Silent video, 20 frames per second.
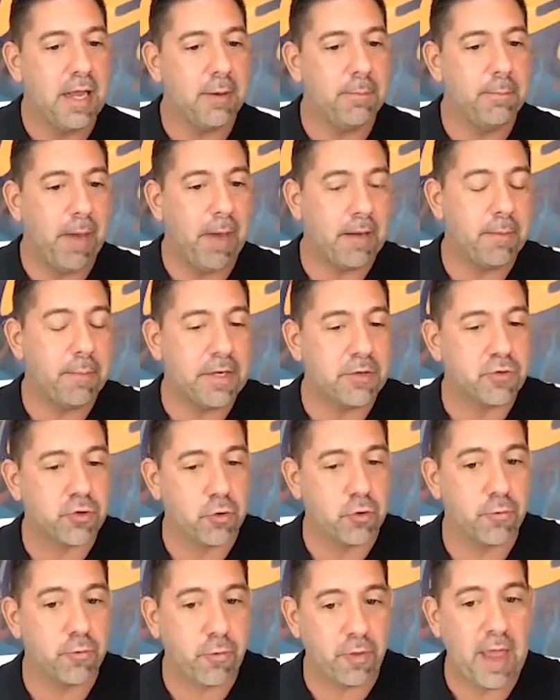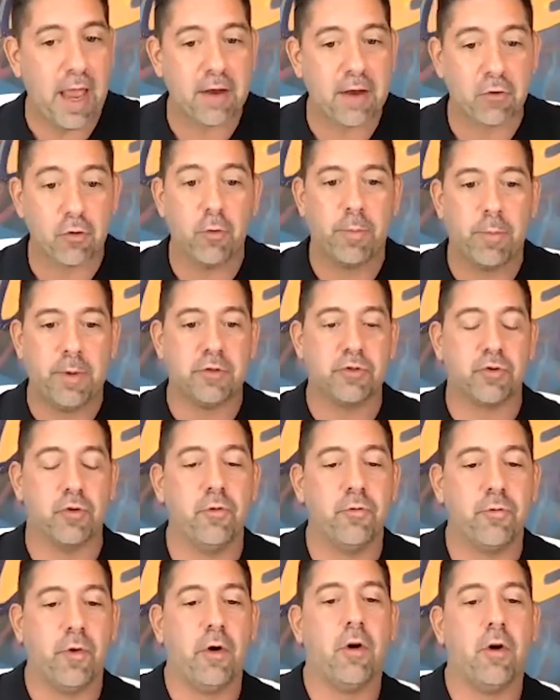might have been true for that group and true
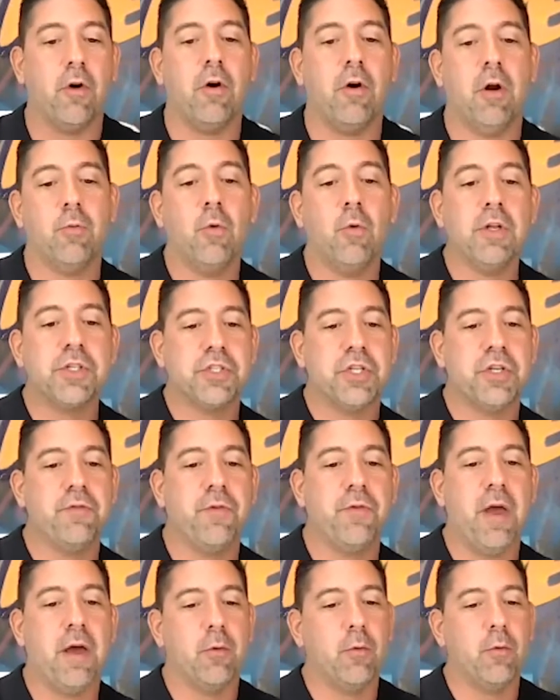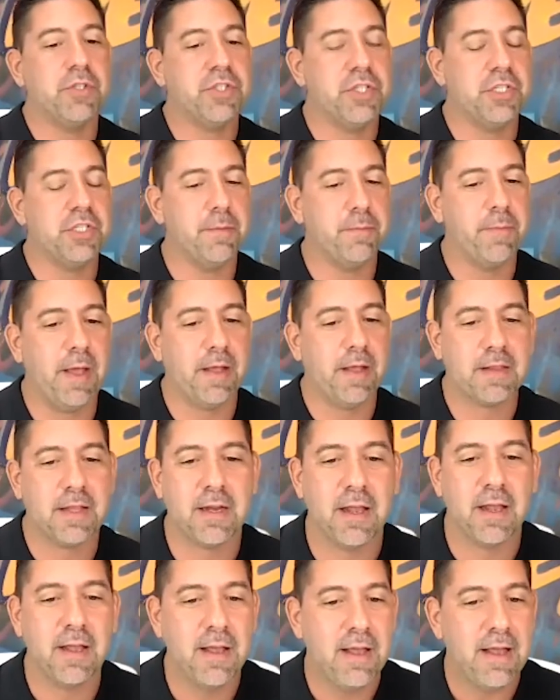for her and what she felt and what she depicted.